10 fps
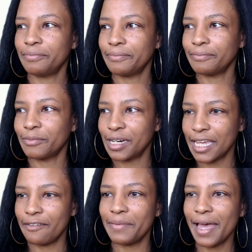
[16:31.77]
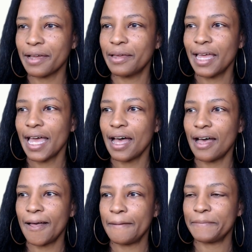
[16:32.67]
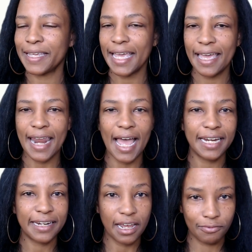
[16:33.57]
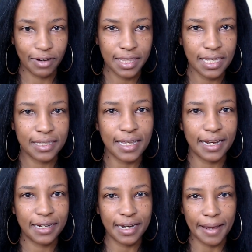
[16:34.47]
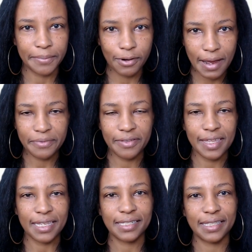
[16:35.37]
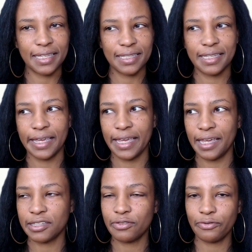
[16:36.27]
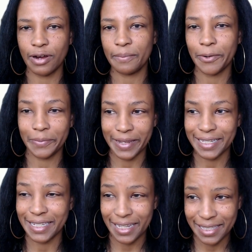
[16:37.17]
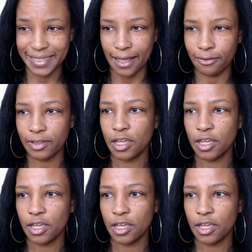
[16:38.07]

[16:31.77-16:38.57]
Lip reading: what it gave back. Again, I did not run this. I did not prompt this. This is from Perplexity itself.